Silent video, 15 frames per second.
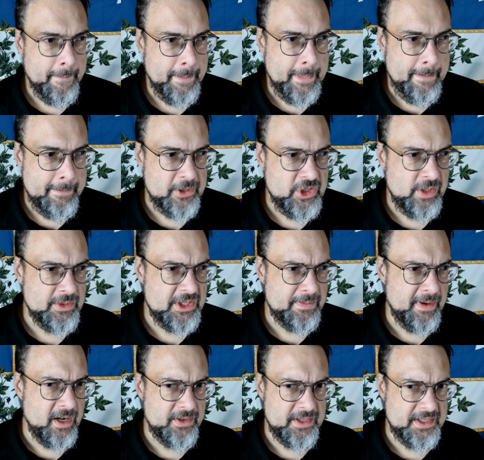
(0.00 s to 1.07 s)
But she was
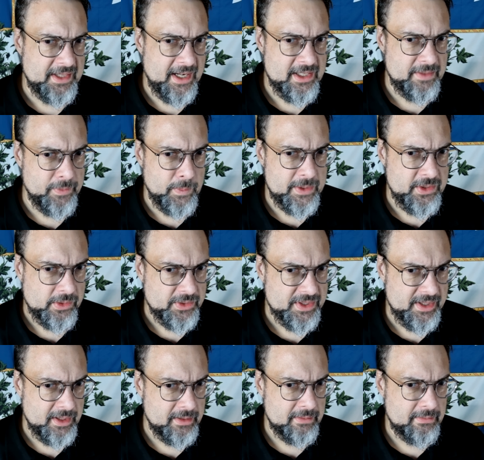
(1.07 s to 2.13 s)
spared the stains of original
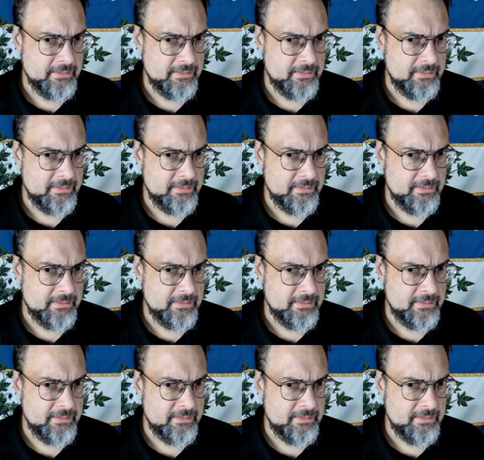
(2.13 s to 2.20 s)
sin.